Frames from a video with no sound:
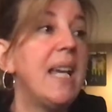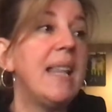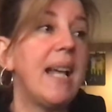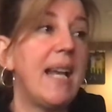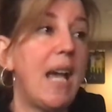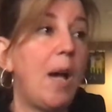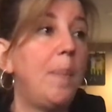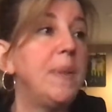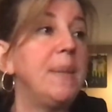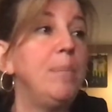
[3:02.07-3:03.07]
that
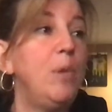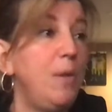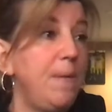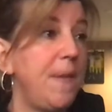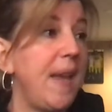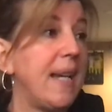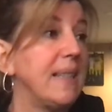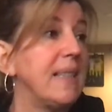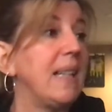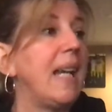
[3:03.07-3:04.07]
helps move things
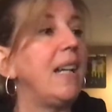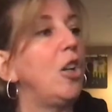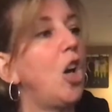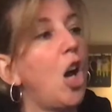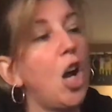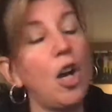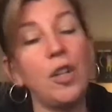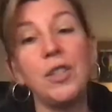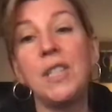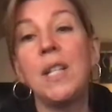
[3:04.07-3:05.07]
like
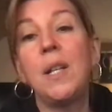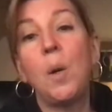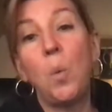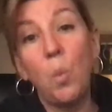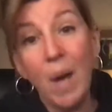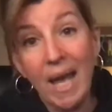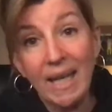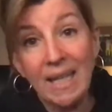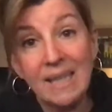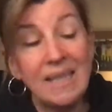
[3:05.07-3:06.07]
cars,
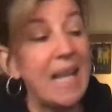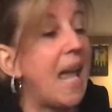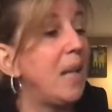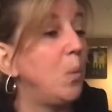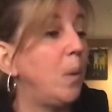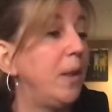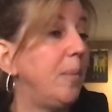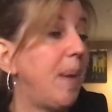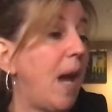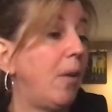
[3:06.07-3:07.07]
wagons, and
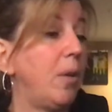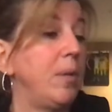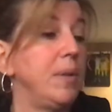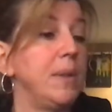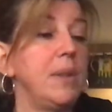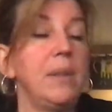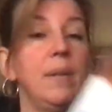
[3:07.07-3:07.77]
wheelbarrows.